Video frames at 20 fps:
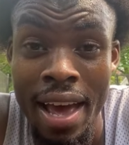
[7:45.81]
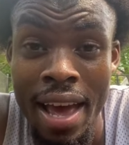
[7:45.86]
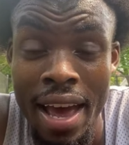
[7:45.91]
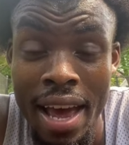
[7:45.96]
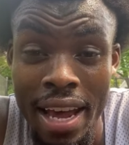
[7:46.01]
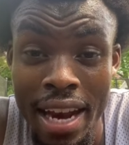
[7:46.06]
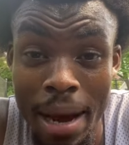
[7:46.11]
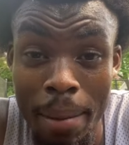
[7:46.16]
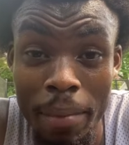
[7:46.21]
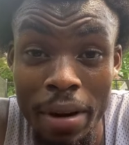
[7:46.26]

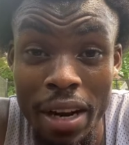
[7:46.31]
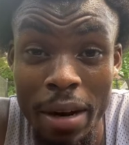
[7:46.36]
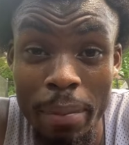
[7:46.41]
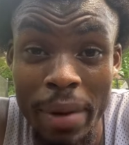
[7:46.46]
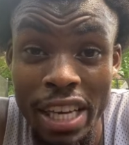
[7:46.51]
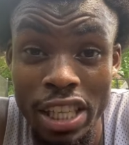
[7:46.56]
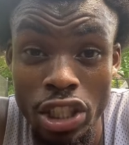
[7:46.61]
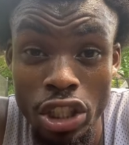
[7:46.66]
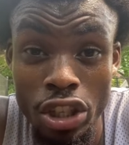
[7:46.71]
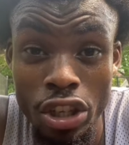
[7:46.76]
And I'm gonna
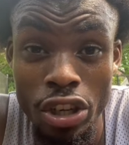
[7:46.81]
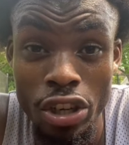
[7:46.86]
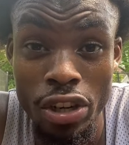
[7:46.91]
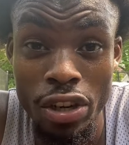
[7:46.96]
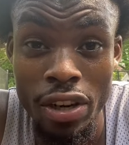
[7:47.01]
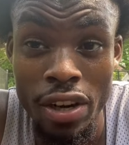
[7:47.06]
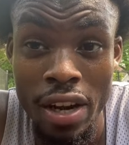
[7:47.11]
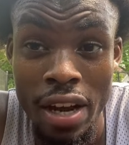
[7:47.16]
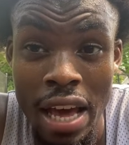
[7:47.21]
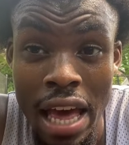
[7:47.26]
make sure
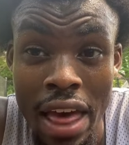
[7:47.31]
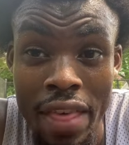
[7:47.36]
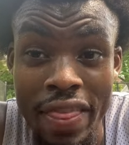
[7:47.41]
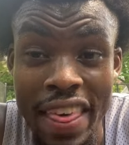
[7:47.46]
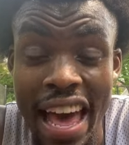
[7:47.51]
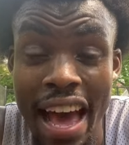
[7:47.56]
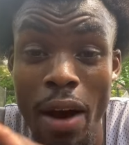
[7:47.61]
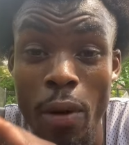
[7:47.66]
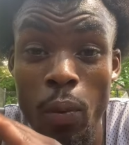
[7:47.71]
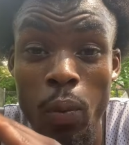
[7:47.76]

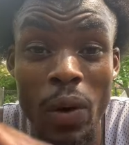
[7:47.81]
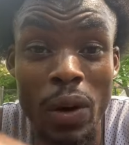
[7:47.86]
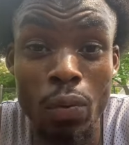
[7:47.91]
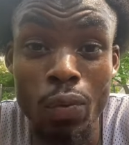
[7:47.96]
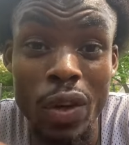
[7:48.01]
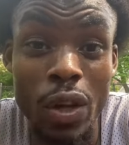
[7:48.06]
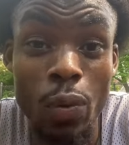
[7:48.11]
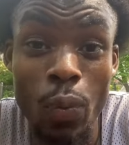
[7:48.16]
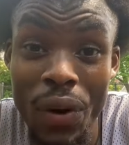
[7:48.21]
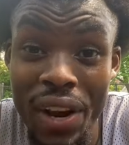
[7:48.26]
that when
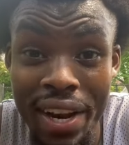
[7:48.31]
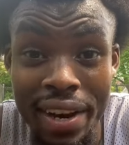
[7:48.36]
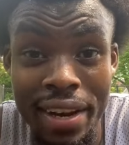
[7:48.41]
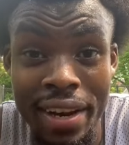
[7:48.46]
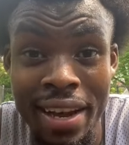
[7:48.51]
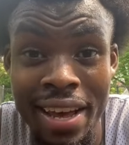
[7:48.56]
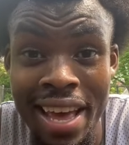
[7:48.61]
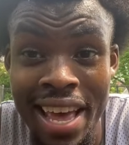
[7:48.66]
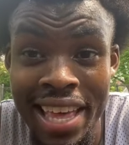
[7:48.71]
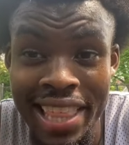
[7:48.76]
we win
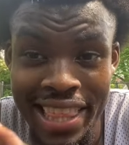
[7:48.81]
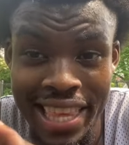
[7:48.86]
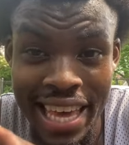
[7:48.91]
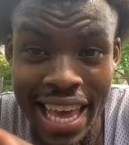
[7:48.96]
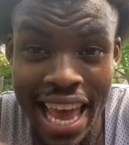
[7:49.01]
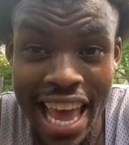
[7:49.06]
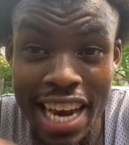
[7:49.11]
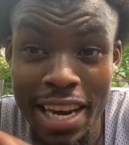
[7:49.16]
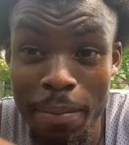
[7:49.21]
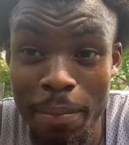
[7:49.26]
the
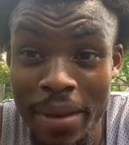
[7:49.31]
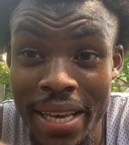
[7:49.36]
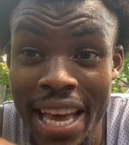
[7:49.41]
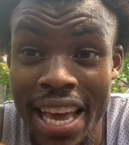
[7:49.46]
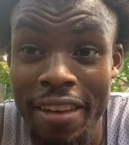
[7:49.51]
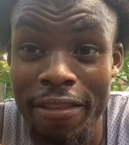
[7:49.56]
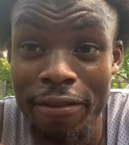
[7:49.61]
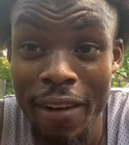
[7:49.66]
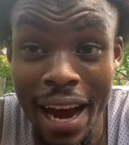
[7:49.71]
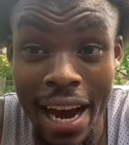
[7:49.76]

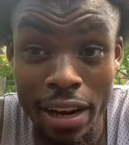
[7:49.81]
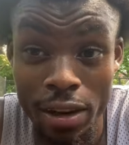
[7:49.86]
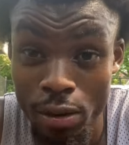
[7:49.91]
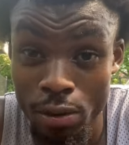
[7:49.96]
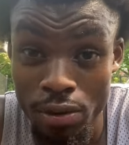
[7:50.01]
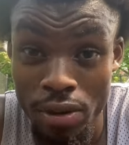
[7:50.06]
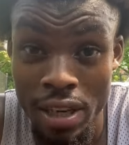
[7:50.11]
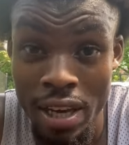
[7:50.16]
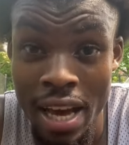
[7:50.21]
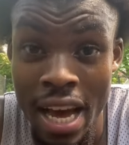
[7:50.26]
NBA
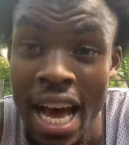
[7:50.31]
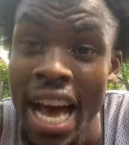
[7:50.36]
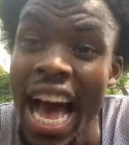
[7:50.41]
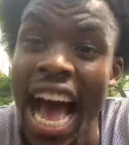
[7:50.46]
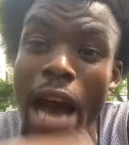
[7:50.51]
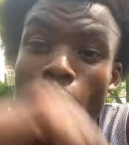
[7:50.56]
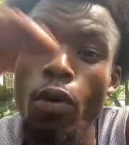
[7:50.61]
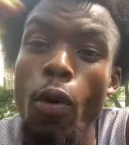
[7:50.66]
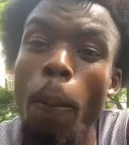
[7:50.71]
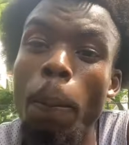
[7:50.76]
Finals, I
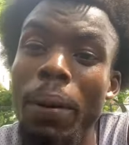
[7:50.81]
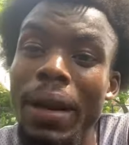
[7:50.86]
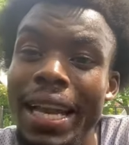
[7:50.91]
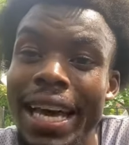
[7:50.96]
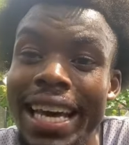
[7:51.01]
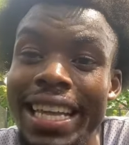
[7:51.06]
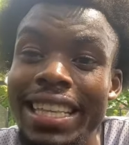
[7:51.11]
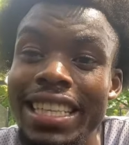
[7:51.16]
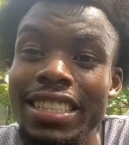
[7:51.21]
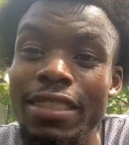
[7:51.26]
will
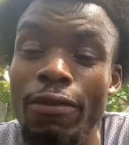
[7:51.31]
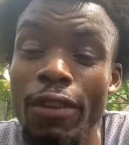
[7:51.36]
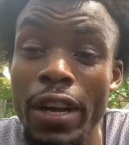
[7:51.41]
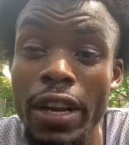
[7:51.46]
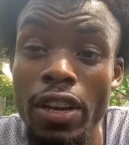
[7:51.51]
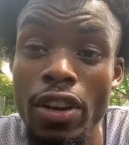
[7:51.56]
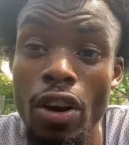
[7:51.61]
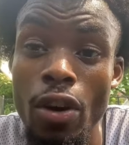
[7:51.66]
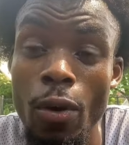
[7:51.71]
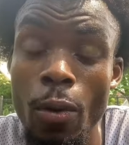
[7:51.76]
play this
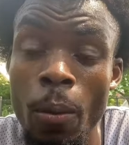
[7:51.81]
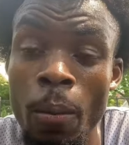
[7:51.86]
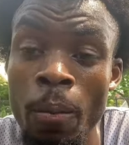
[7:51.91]
video